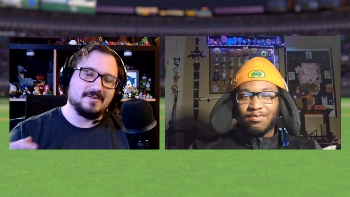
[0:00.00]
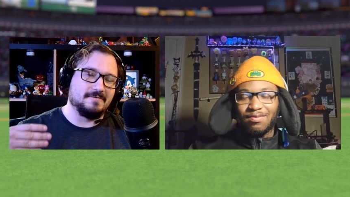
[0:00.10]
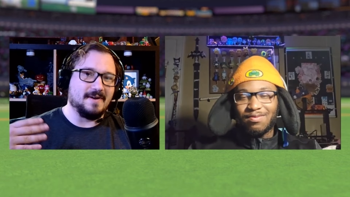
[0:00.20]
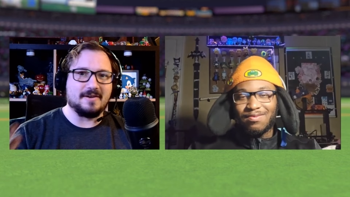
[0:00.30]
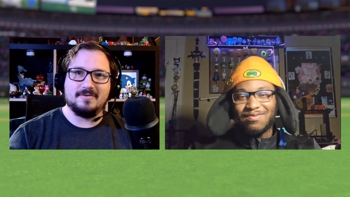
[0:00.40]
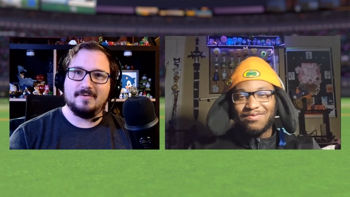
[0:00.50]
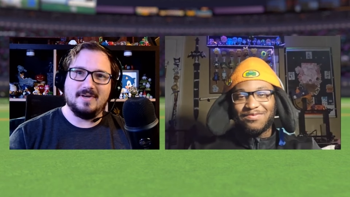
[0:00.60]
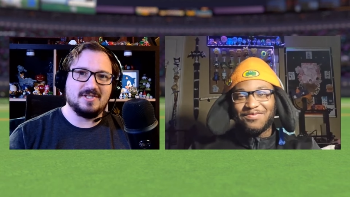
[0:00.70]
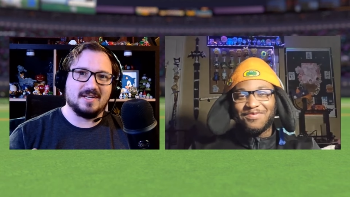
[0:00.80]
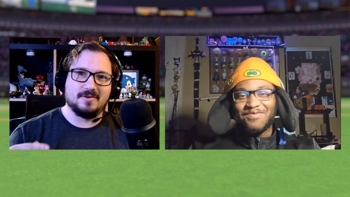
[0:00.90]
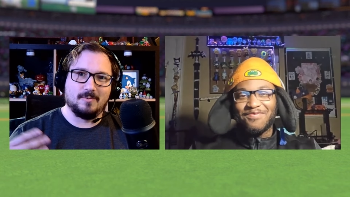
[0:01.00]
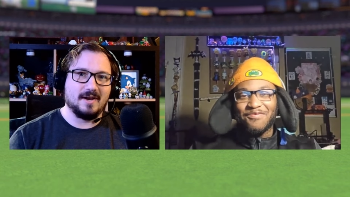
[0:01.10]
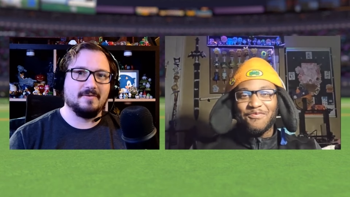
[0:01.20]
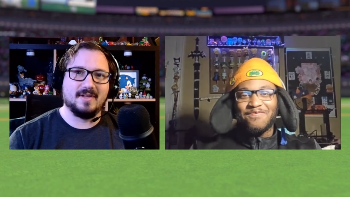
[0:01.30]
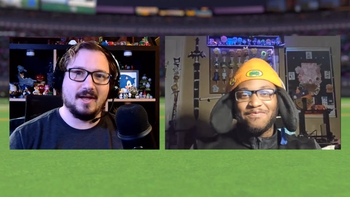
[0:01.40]
Speaker 1: or factory rejects or
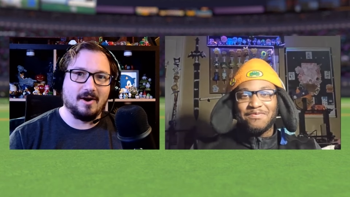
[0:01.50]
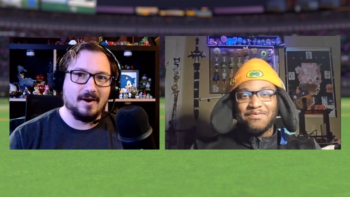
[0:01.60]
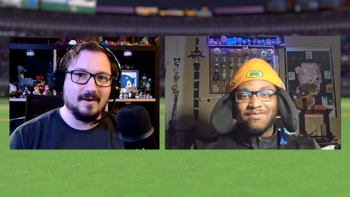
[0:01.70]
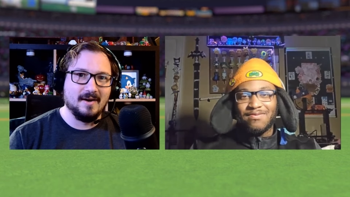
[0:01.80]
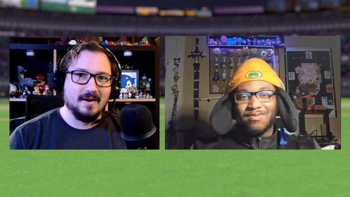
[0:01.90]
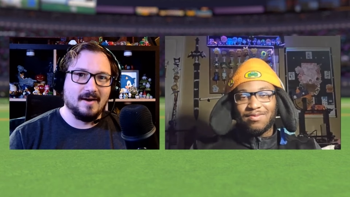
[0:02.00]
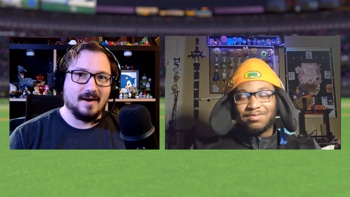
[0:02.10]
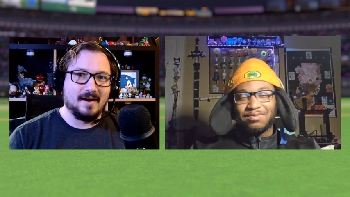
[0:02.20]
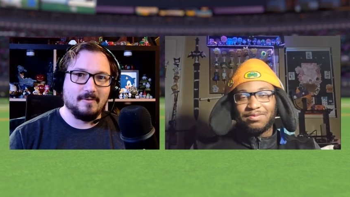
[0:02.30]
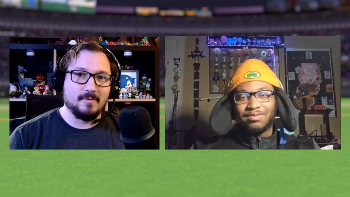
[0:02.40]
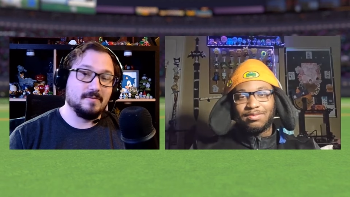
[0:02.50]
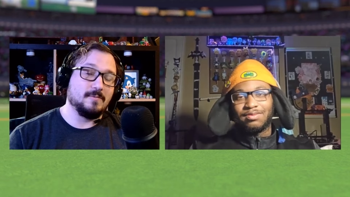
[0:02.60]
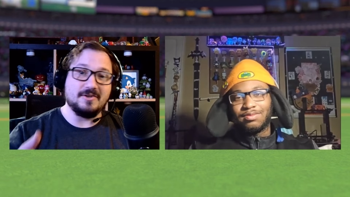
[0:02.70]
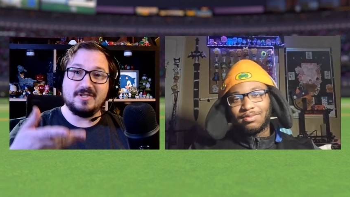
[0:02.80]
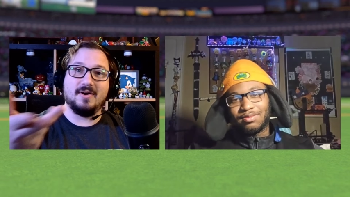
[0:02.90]
whatever they are. Uh, why
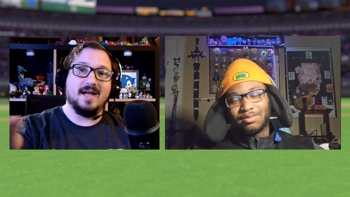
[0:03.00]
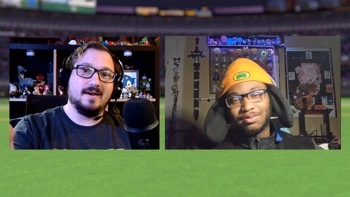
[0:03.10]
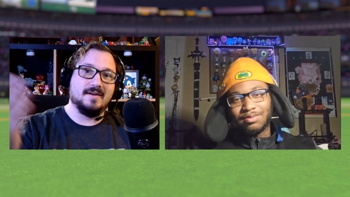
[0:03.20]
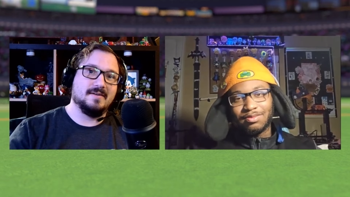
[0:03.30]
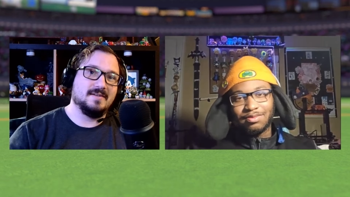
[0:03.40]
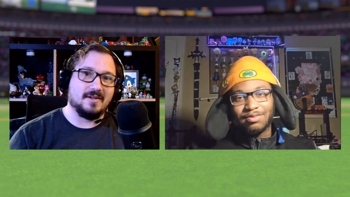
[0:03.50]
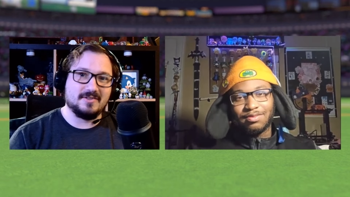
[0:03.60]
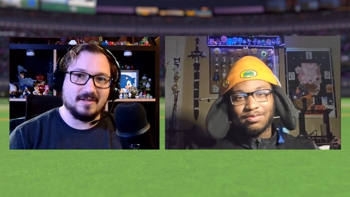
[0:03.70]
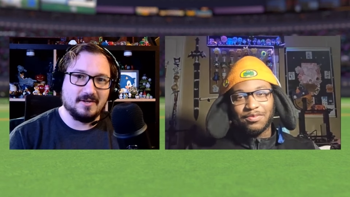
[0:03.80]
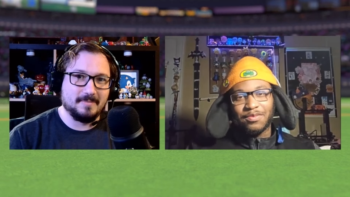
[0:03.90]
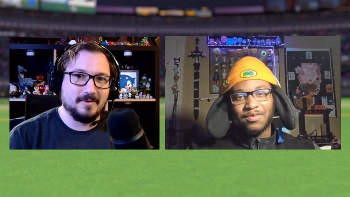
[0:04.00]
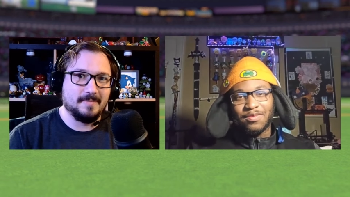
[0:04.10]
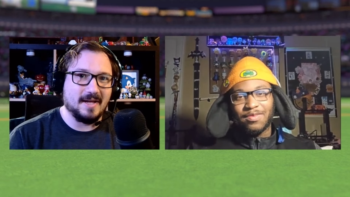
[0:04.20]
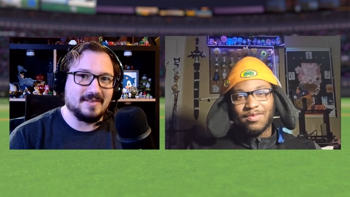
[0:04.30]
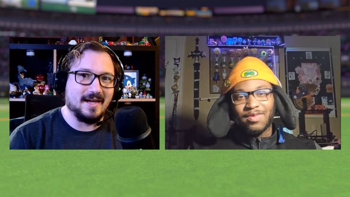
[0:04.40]
don't you go ahead and tell us a little bit
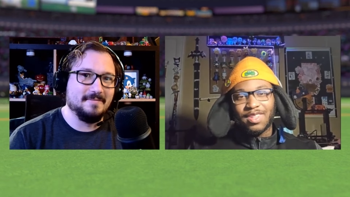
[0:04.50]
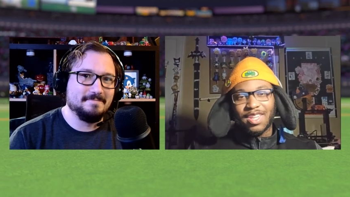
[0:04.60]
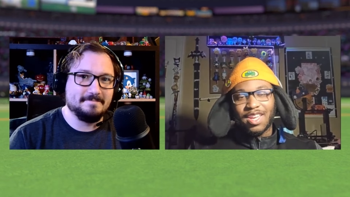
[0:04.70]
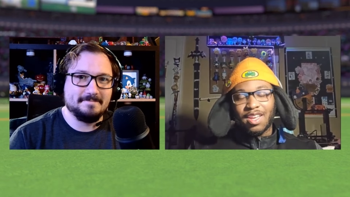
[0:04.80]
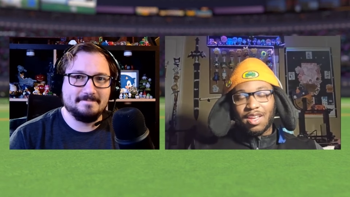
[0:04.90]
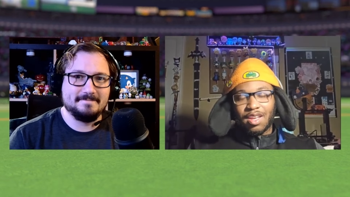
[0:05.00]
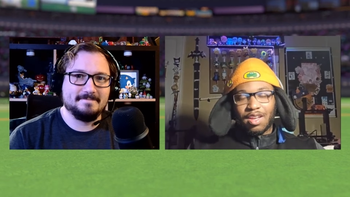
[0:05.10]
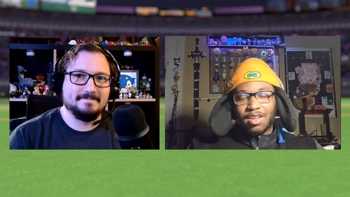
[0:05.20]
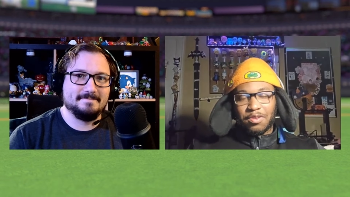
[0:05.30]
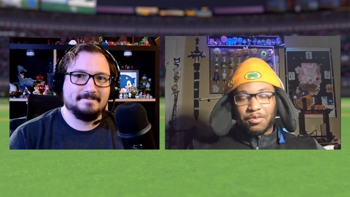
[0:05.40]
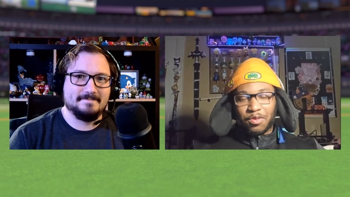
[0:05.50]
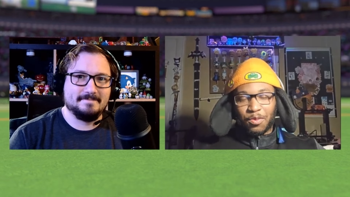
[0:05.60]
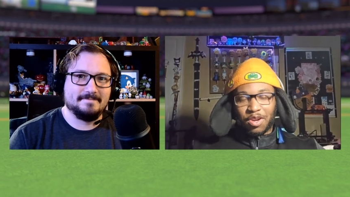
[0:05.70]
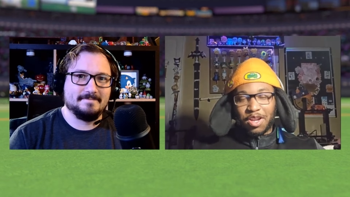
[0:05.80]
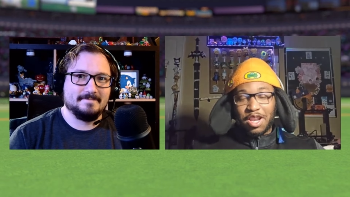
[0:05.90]
about that?
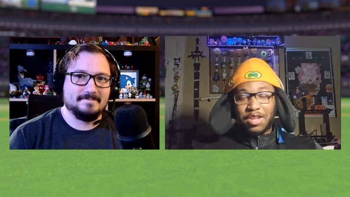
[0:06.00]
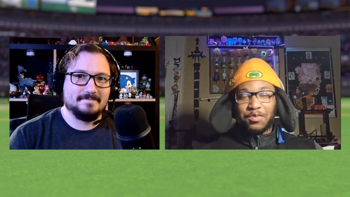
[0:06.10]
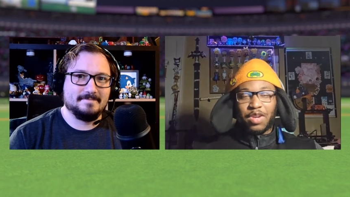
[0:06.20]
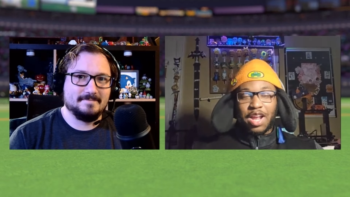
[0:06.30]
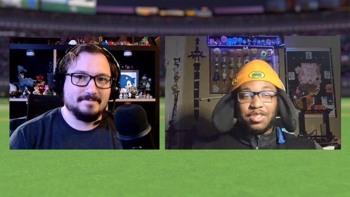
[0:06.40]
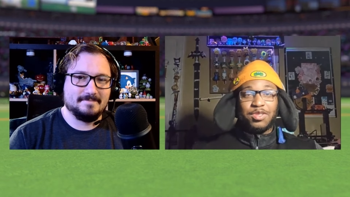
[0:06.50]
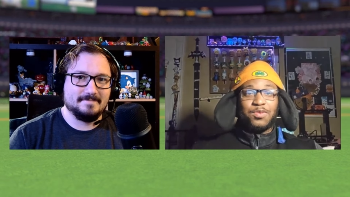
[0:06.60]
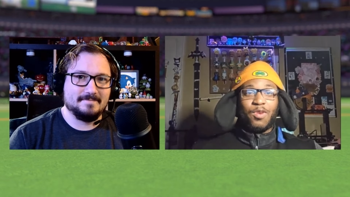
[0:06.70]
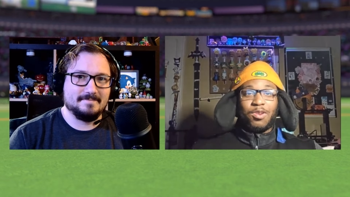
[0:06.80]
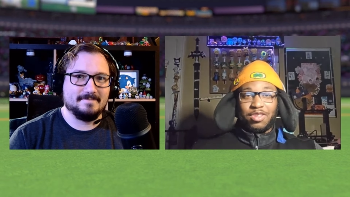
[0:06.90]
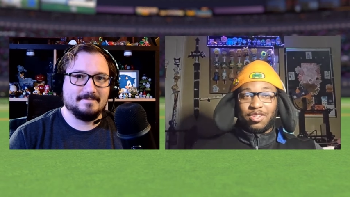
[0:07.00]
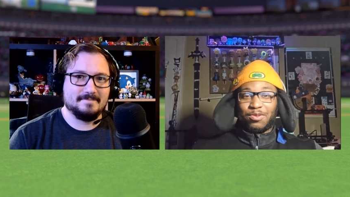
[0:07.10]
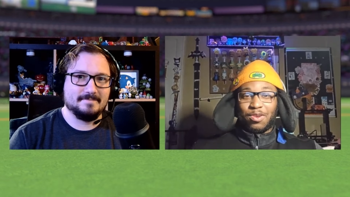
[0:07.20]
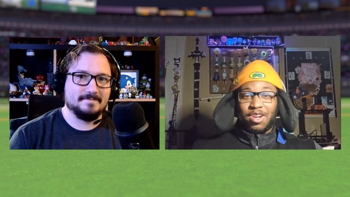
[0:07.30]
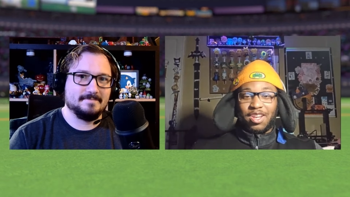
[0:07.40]
Speaker 2: Well, when I, when I just walked
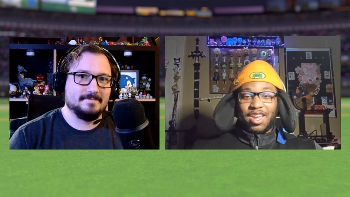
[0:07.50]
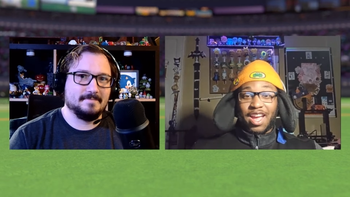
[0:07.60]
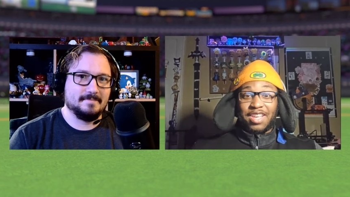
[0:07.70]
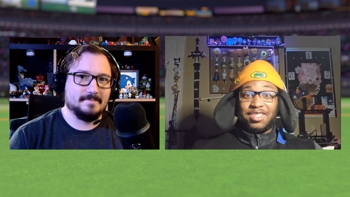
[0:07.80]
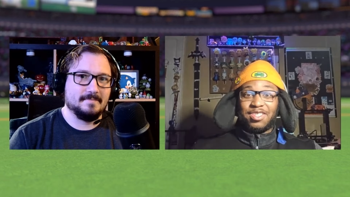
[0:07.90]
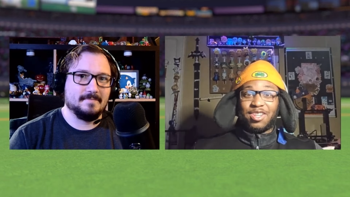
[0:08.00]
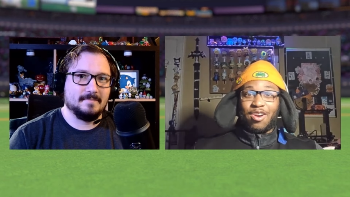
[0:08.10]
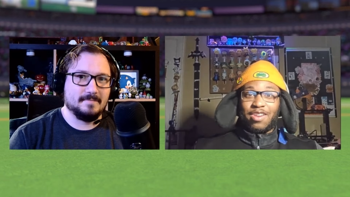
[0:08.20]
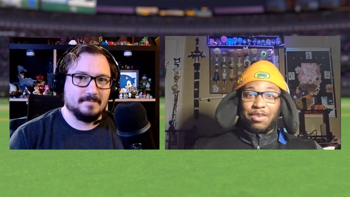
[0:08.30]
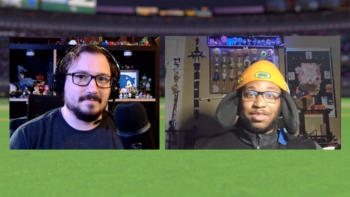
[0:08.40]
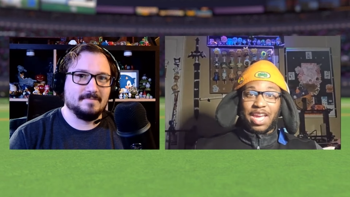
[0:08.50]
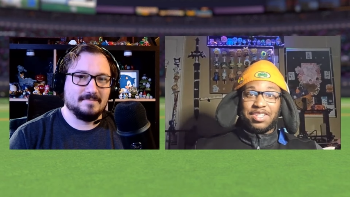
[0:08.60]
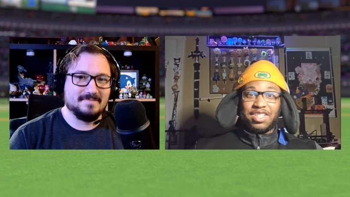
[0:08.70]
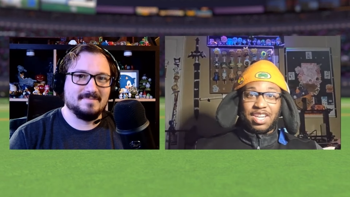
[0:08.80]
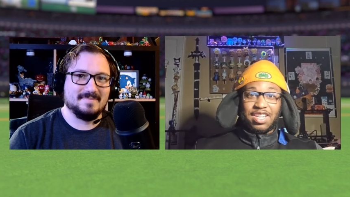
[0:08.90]
into work today, I saw it. I was
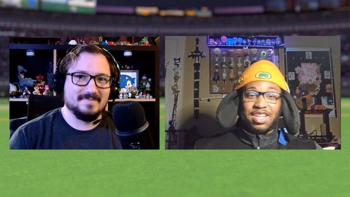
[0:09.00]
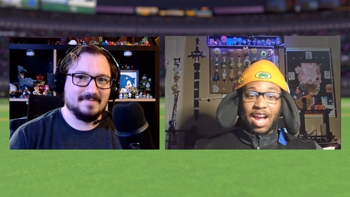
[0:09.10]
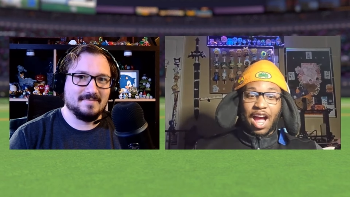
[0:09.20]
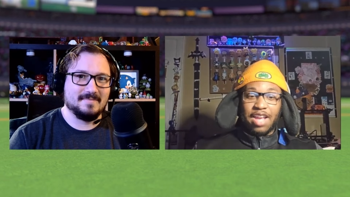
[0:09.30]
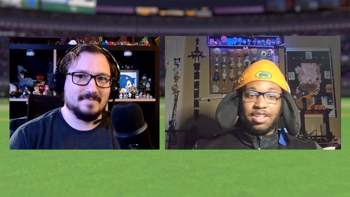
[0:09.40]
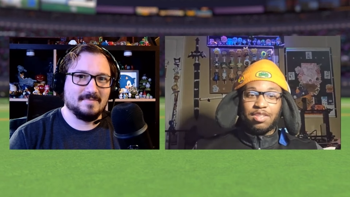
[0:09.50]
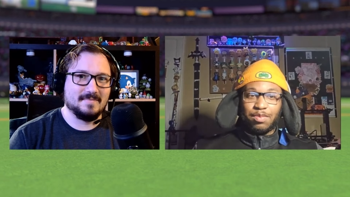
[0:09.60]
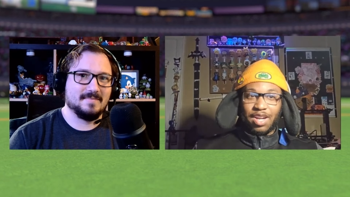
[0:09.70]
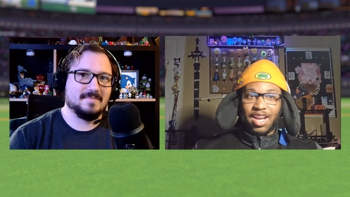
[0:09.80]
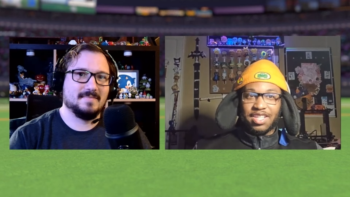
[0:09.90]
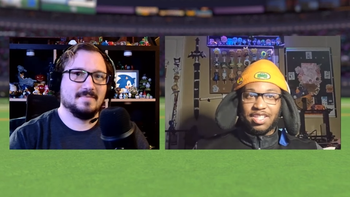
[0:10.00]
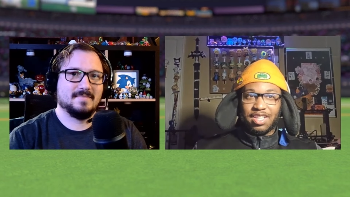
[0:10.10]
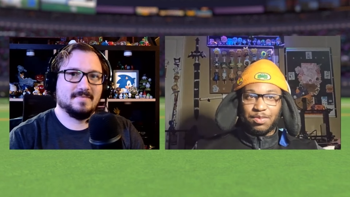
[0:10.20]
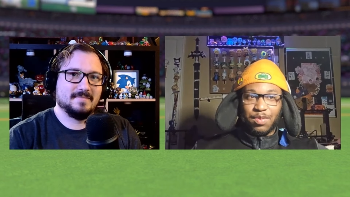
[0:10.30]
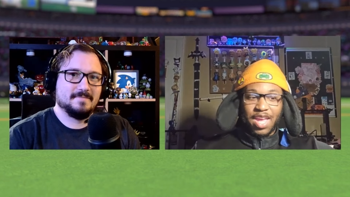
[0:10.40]
actually kind of surprised
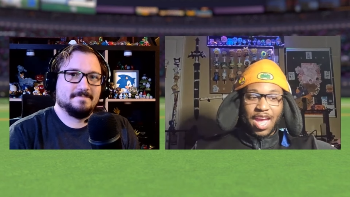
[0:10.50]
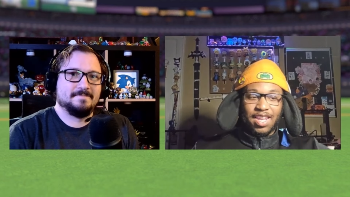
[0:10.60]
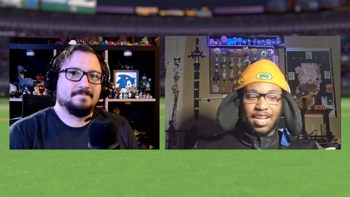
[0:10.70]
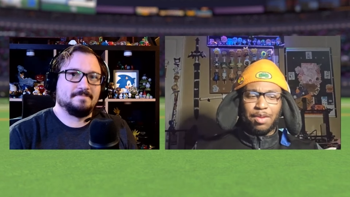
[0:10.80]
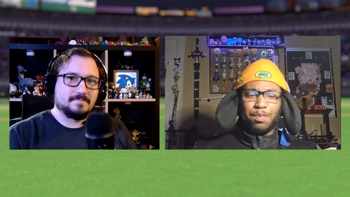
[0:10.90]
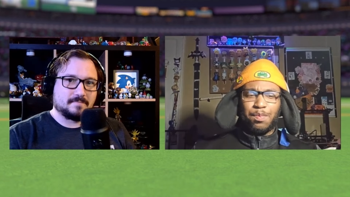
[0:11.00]
because we had like a